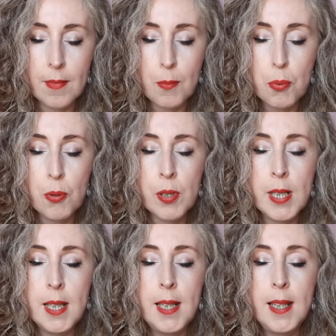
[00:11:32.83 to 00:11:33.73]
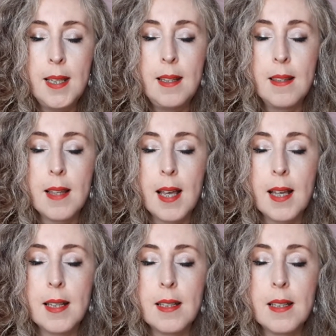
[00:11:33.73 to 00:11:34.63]
Breathe
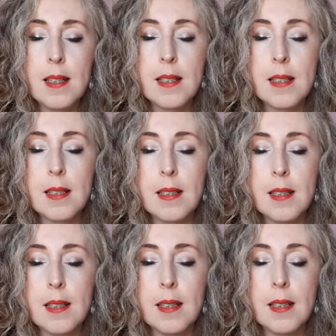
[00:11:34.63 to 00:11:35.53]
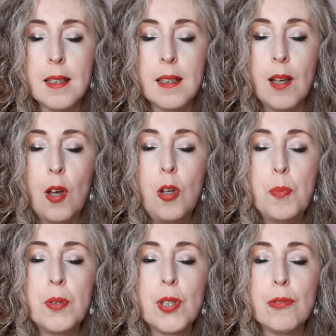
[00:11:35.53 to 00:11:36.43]
and
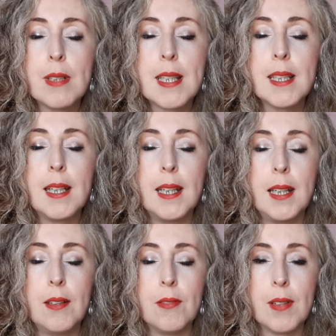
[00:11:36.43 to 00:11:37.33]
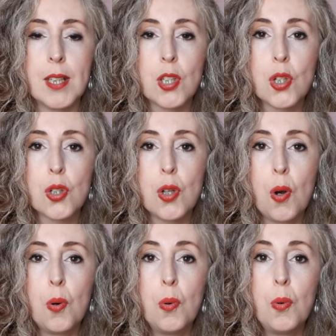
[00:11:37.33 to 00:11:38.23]
open to receive a
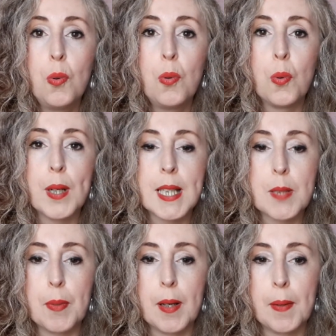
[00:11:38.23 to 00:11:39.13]
soul whisper.